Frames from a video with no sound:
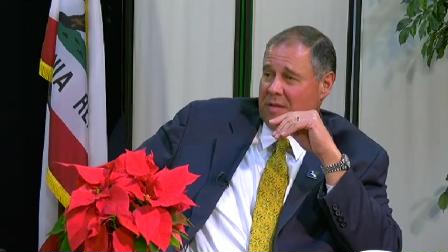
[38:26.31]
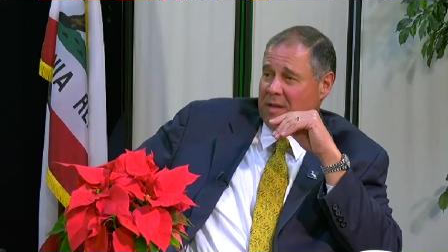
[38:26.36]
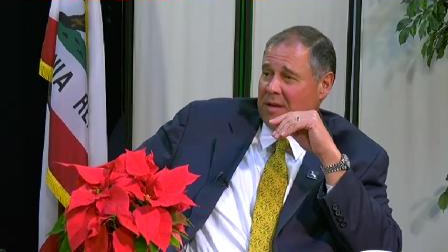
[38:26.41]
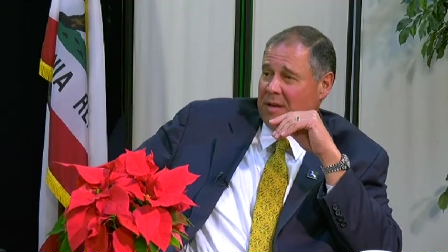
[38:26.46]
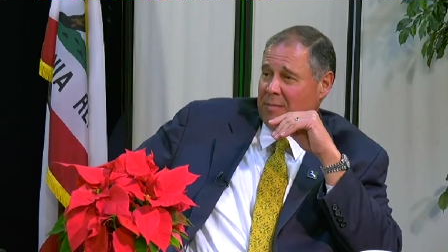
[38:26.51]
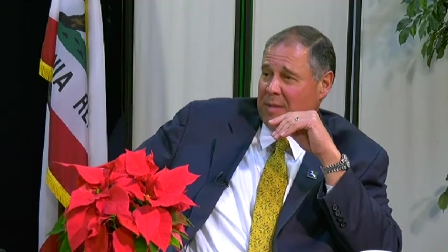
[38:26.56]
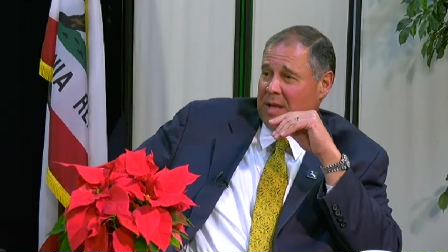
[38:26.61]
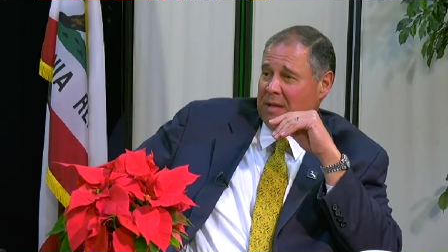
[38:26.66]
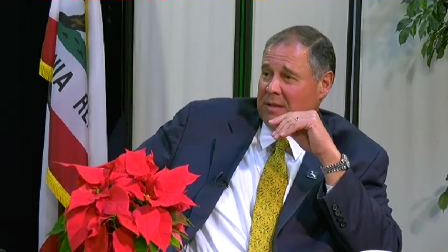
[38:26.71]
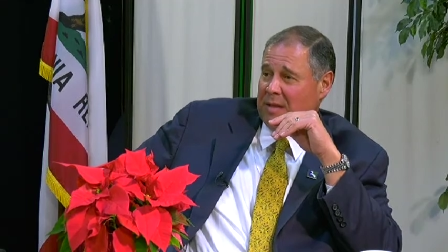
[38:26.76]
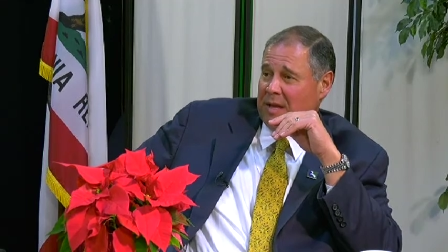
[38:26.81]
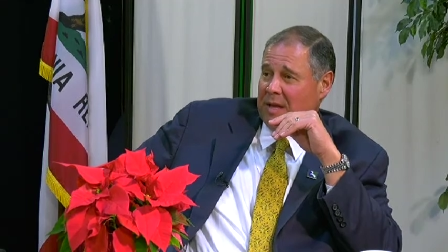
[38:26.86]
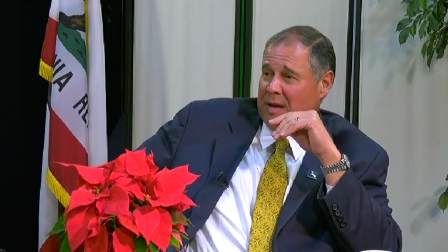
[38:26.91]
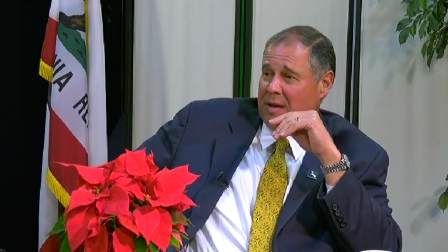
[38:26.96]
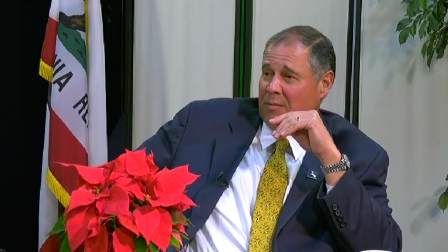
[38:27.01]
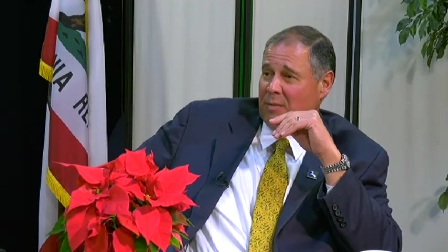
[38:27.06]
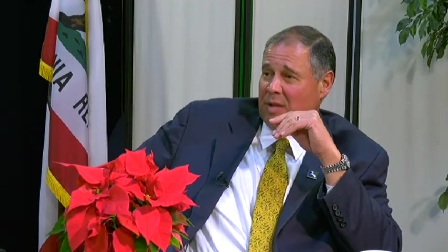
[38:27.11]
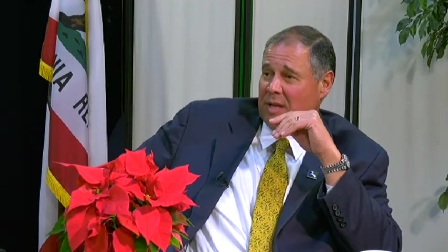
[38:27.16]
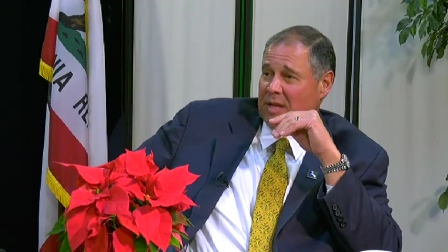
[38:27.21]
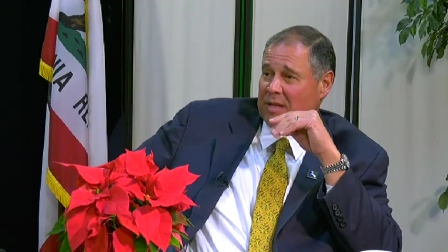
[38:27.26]
Think about that
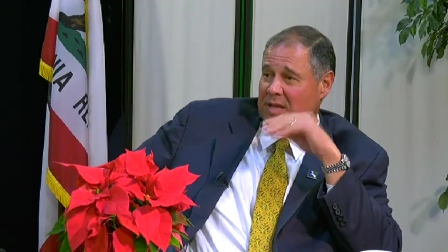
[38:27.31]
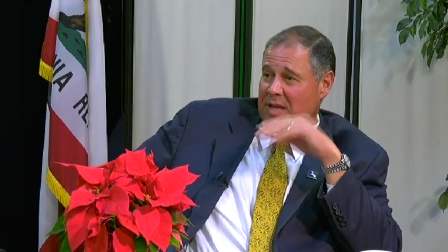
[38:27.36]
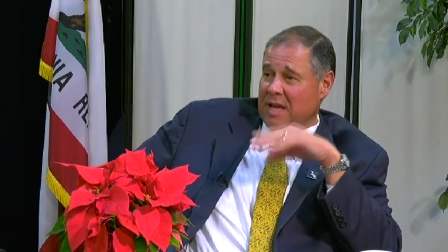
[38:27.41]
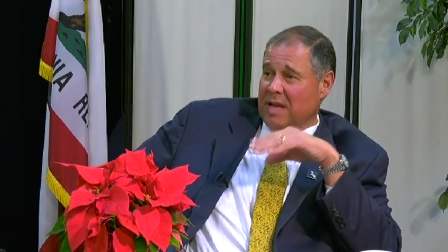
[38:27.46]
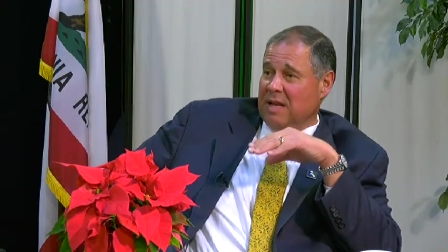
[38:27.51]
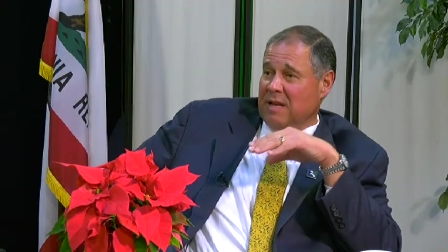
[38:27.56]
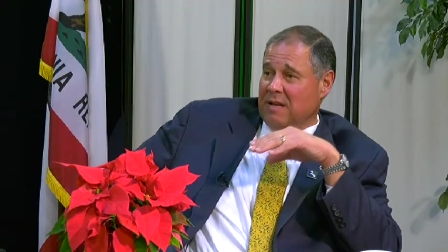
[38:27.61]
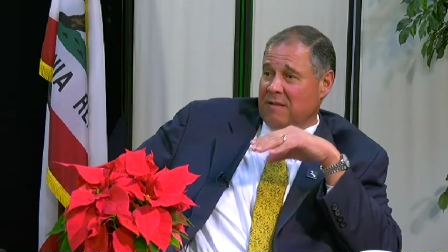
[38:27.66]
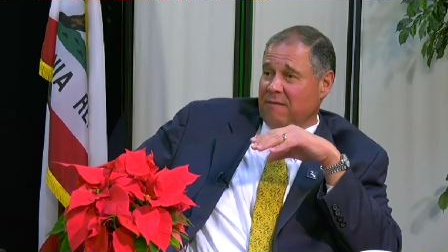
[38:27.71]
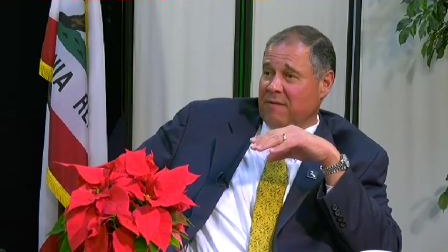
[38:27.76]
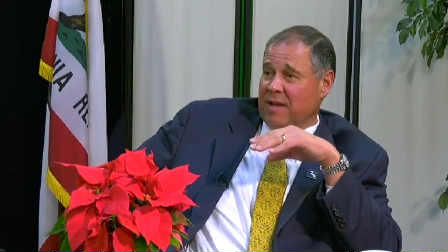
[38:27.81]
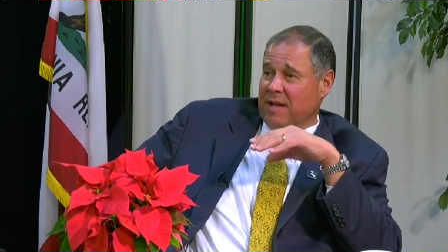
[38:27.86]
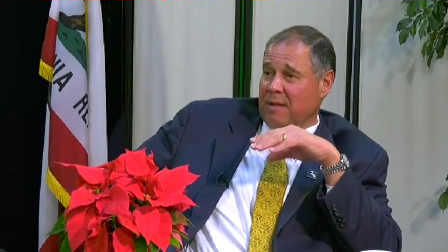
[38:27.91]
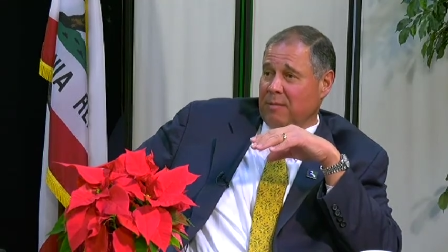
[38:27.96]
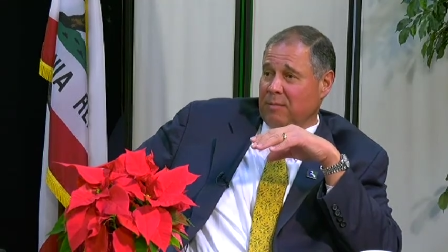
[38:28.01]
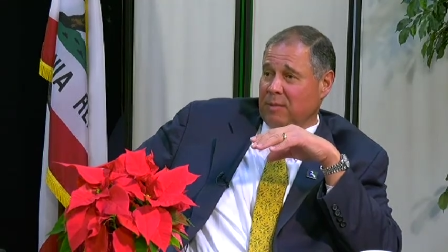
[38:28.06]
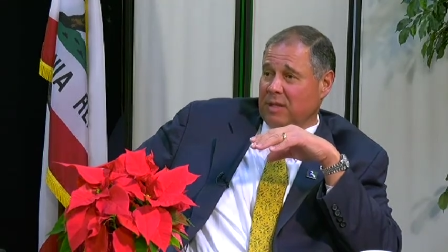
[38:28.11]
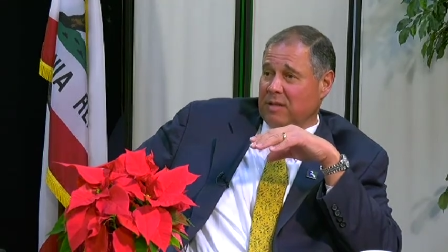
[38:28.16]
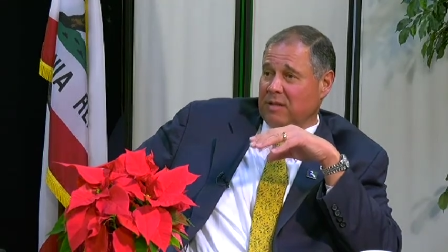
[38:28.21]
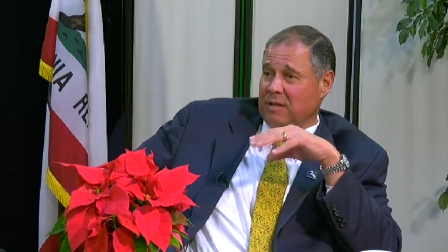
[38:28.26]
number. That's 80
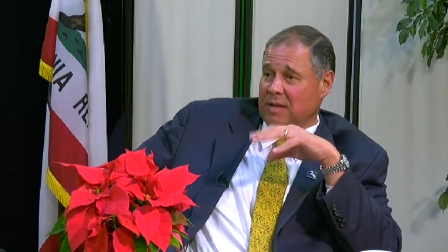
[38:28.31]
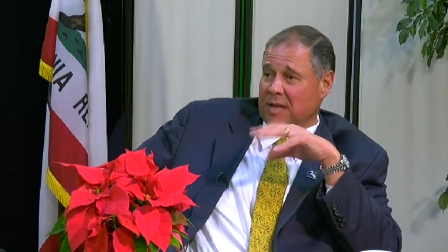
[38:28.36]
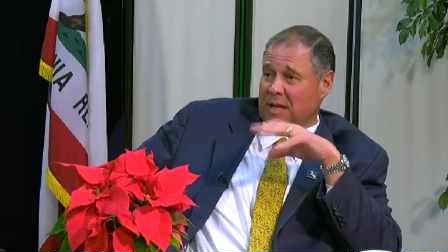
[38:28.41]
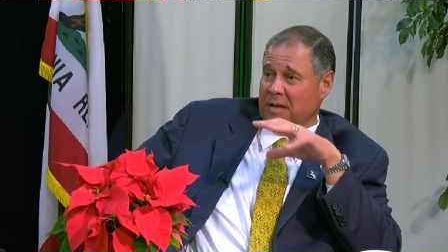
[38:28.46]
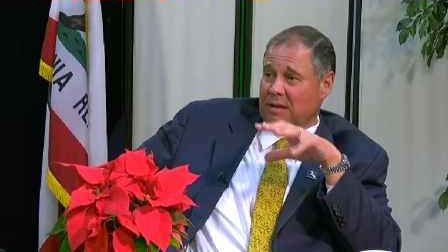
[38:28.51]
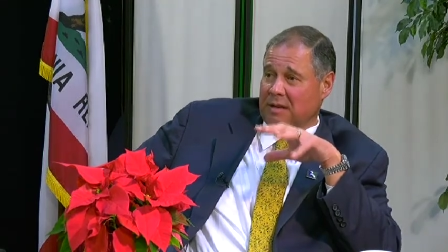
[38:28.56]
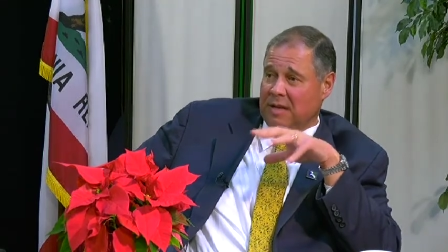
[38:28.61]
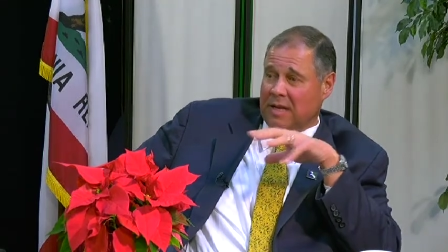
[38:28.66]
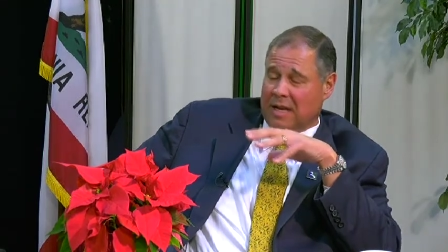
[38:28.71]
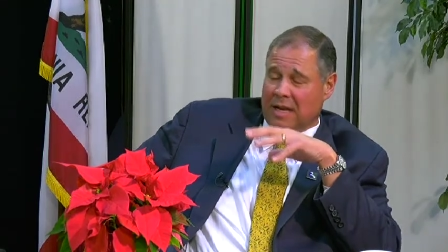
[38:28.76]
families that, mm-hmm.